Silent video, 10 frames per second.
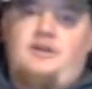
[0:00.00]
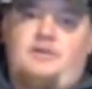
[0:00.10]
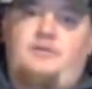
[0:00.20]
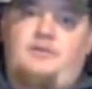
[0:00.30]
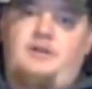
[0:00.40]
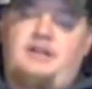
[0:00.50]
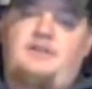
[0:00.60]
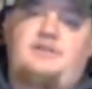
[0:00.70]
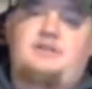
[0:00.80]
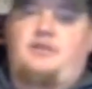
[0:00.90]
feel free to
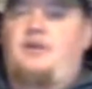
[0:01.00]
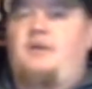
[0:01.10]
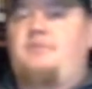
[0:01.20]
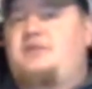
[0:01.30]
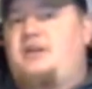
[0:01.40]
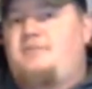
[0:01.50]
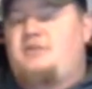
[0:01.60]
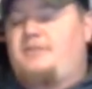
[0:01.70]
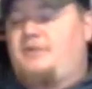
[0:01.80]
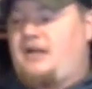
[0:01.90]
give us a thumbs up,
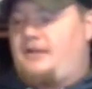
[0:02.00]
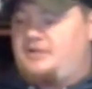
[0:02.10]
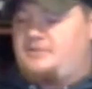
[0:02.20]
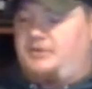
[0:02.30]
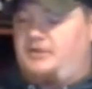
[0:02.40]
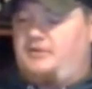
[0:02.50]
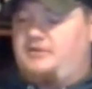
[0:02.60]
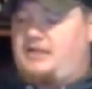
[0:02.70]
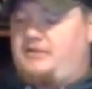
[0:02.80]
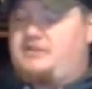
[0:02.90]
drop your comments below,
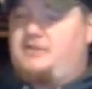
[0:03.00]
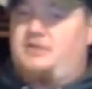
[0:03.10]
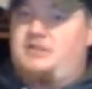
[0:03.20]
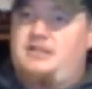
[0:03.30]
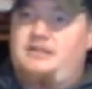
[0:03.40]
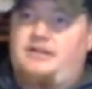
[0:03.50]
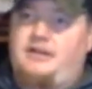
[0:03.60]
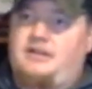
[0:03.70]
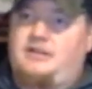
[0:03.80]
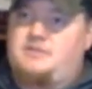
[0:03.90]
and tell us if you didn't
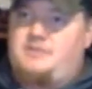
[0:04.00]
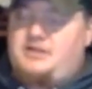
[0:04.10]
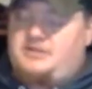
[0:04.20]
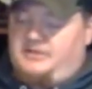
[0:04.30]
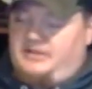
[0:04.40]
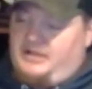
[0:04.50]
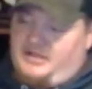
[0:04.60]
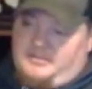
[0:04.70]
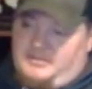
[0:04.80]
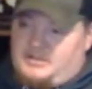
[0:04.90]
like it, especially
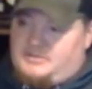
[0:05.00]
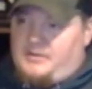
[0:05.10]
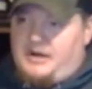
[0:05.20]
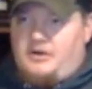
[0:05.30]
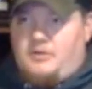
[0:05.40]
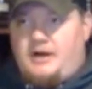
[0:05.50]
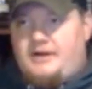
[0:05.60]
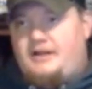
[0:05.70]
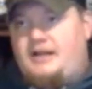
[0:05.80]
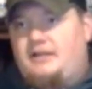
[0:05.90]
because we want to know why
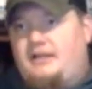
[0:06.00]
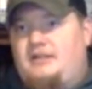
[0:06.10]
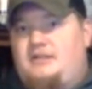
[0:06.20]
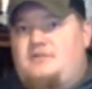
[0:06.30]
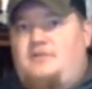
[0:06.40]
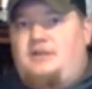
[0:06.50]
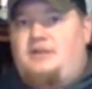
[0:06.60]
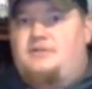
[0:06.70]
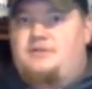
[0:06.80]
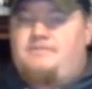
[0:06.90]
you're not liking these
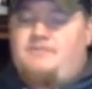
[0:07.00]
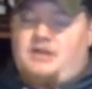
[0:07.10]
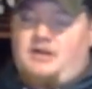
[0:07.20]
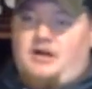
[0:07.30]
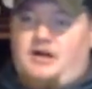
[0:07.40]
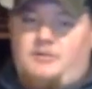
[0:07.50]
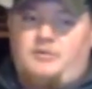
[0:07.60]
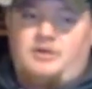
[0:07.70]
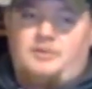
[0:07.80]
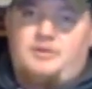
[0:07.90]
videos.
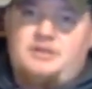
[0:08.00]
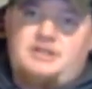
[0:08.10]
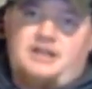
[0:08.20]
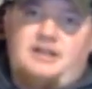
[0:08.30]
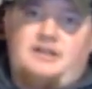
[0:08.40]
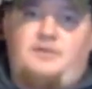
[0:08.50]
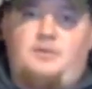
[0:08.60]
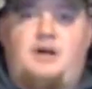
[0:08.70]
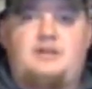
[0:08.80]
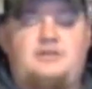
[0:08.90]
Really appreciate it. If you
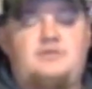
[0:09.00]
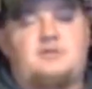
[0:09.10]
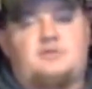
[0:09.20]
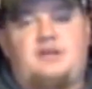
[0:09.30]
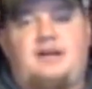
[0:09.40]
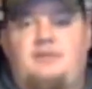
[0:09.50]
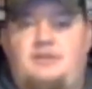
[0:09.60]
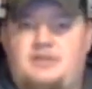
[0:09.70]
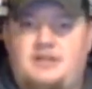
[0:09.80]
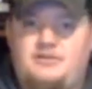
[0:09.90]
want to, subscribe to
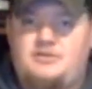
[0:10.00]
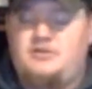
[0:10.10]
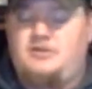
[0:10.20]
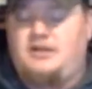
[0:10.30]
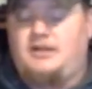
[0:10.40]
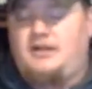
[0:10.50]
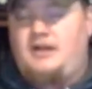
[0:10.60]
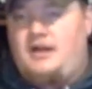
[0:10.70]
the channel so you get